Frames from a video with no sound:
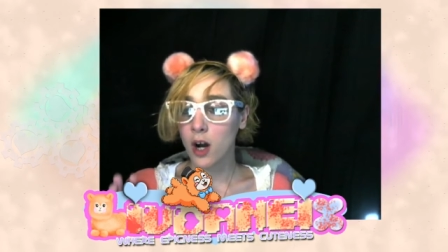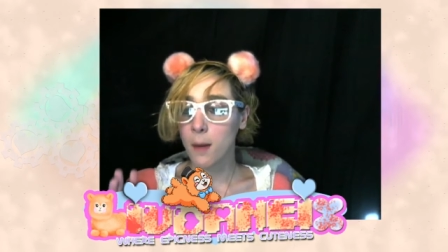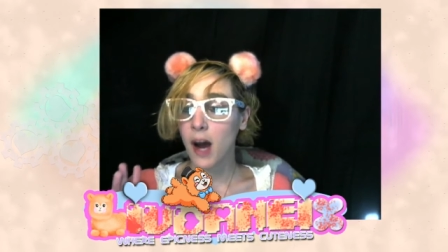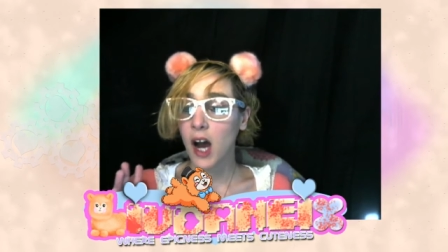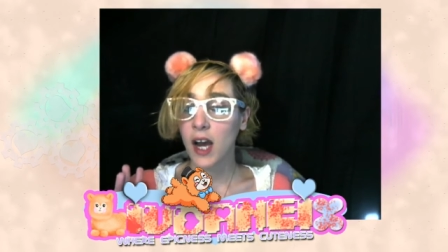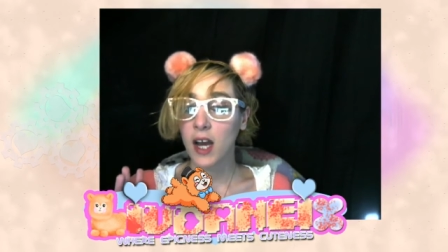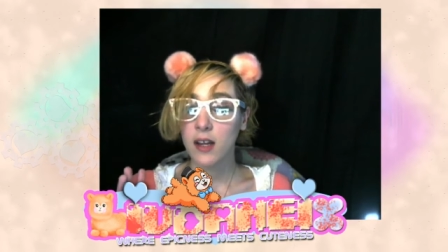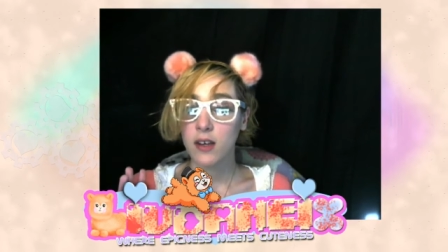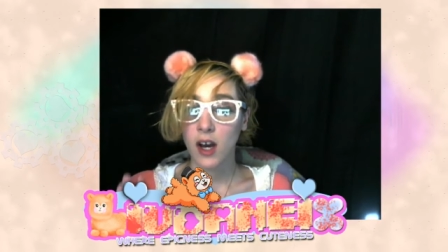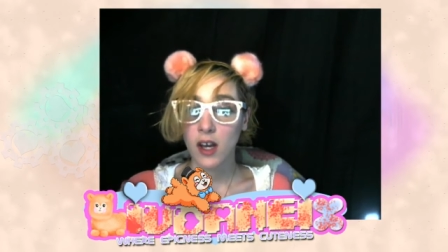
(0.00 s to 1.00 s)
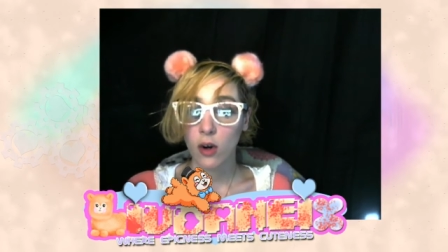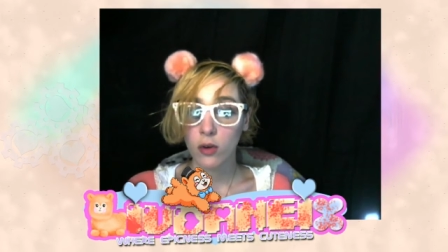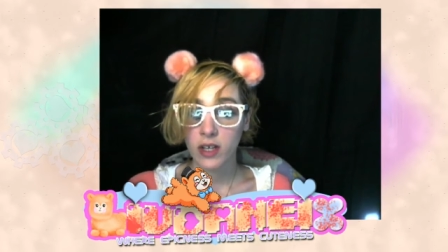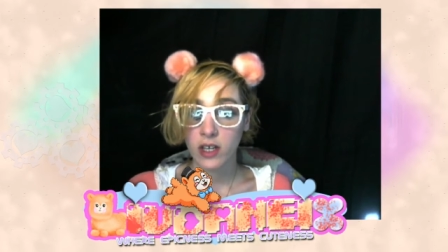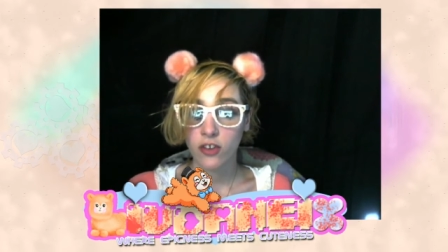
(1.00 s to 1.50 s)
um, I not
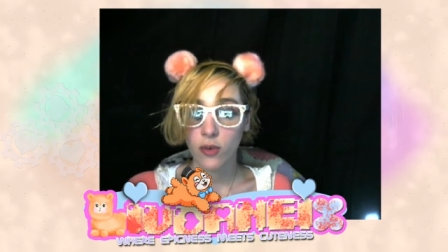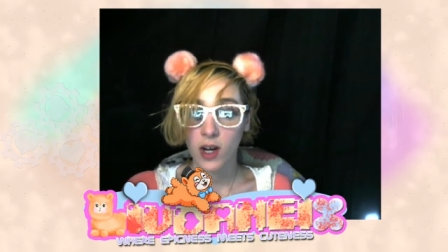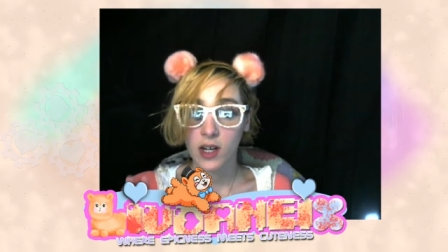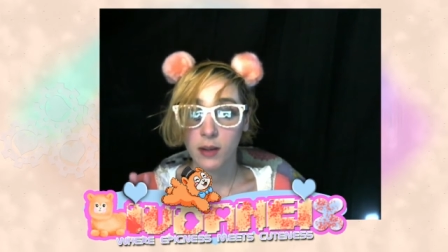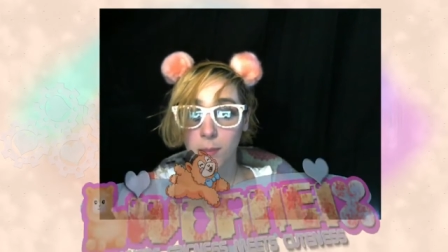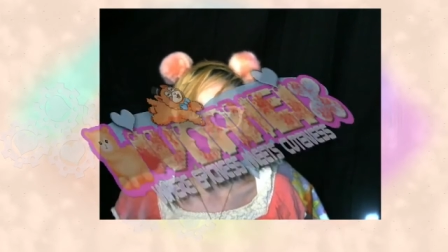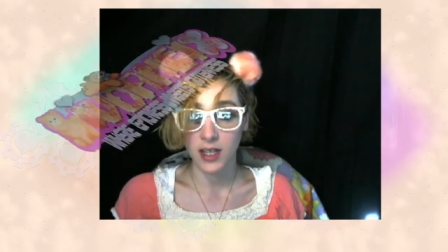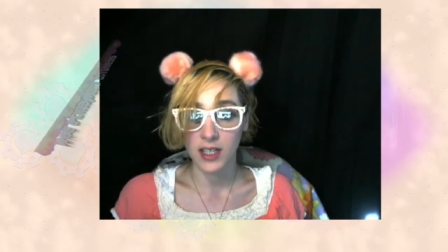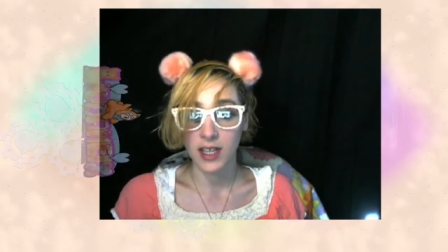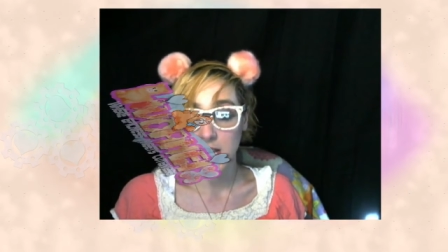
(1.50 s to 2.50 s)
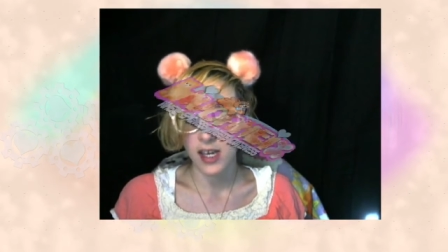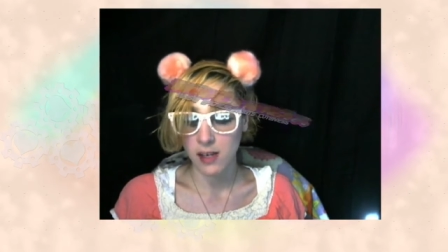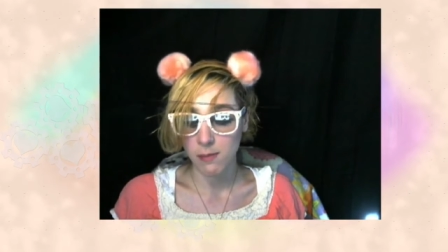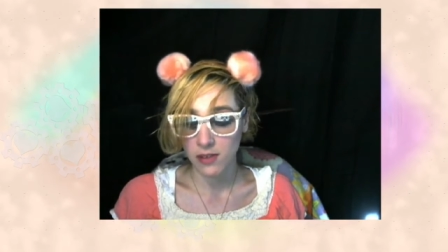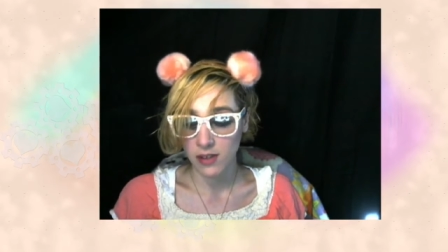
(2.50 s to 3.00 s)
only do I play
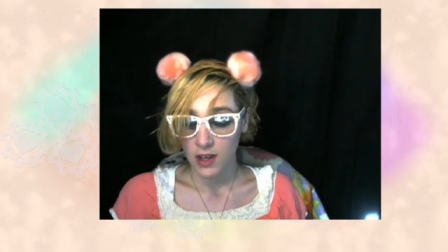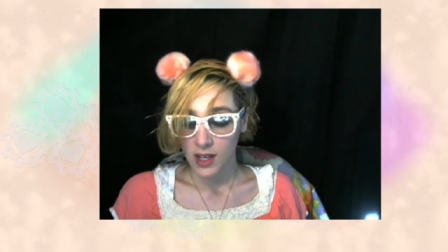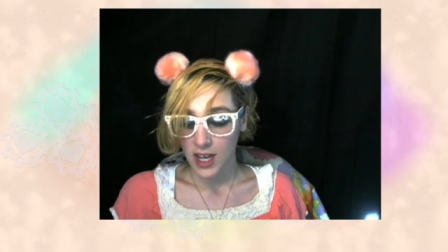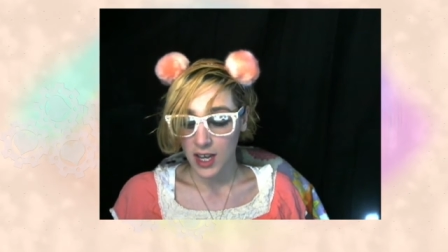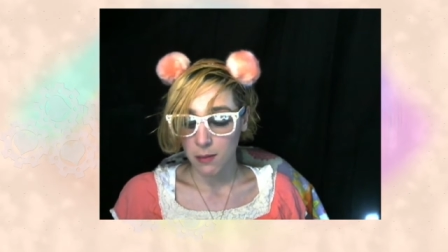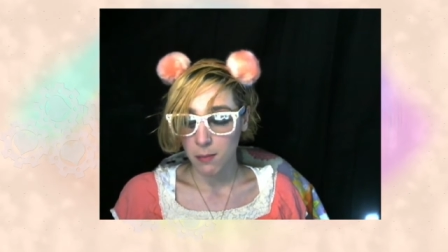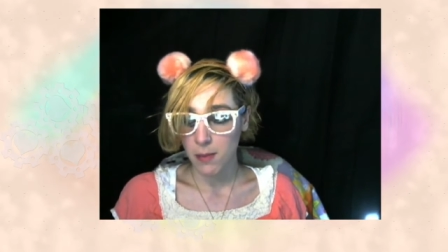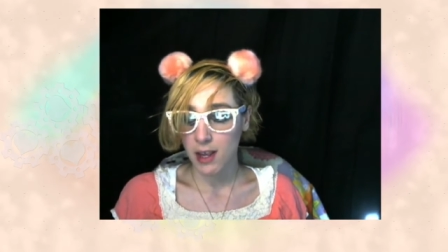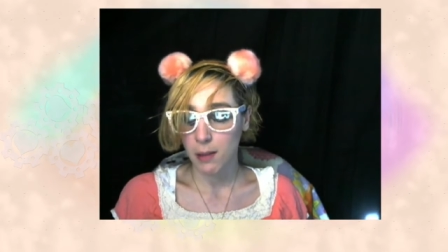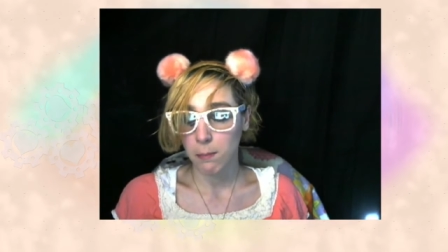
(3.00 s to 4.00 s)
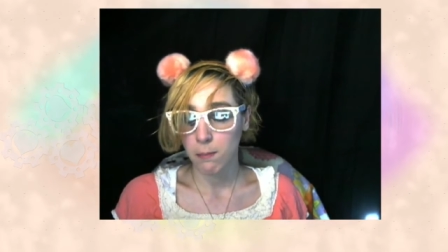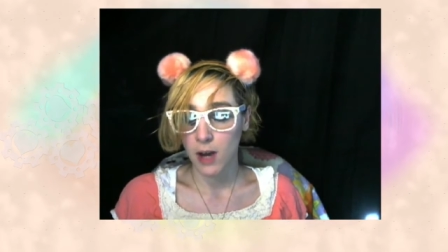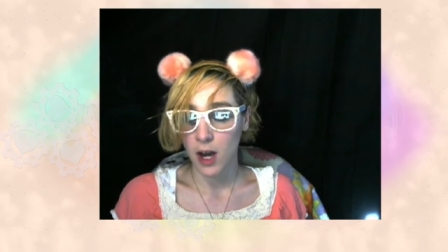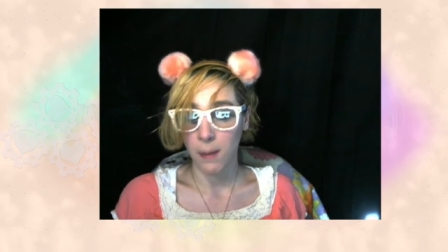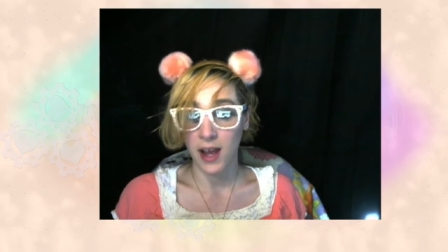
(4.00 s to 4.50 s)
games and make
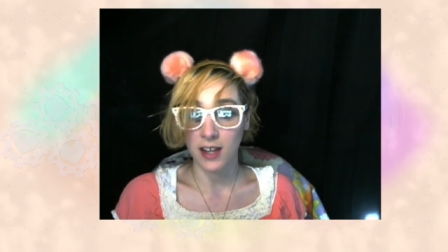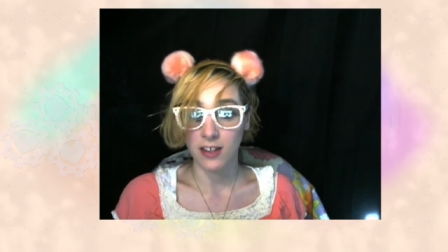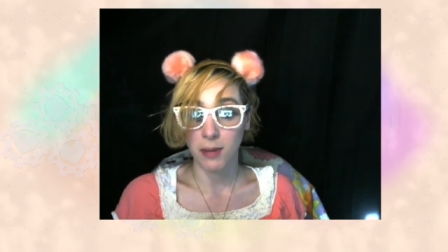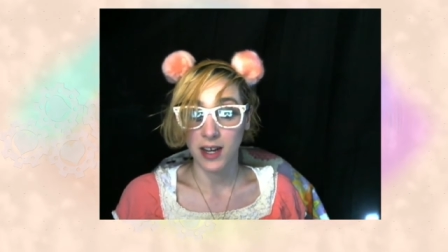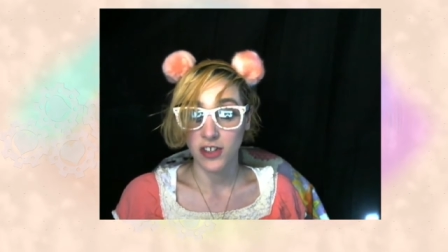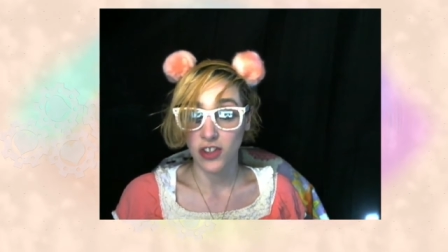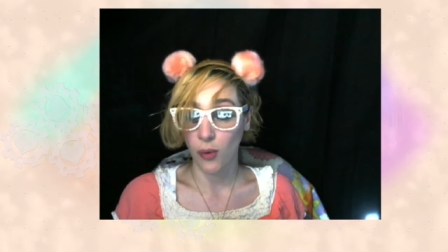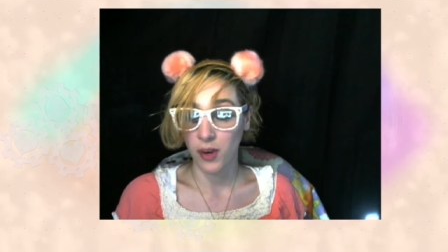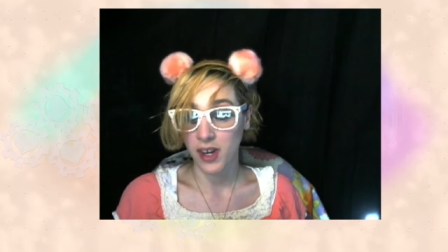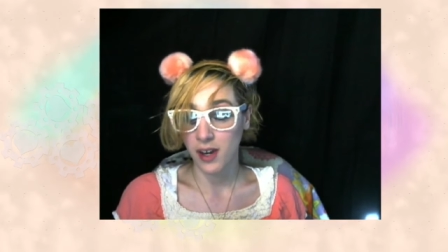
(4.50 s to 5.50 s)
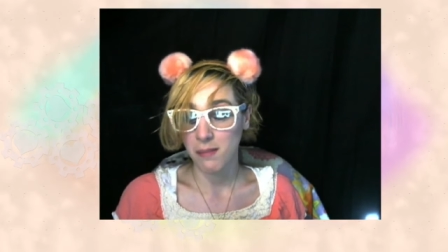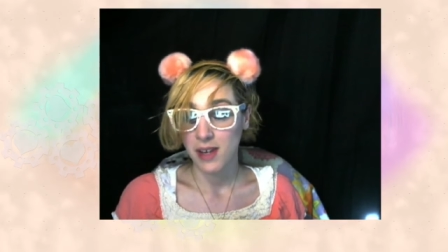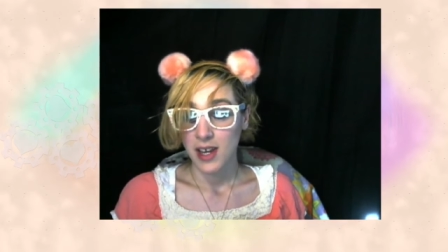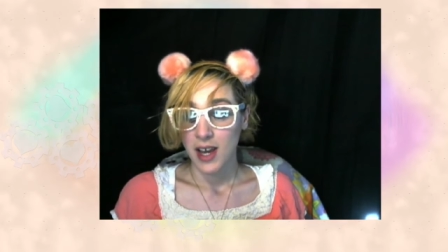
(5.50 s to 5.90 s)
alpacas by sewing them,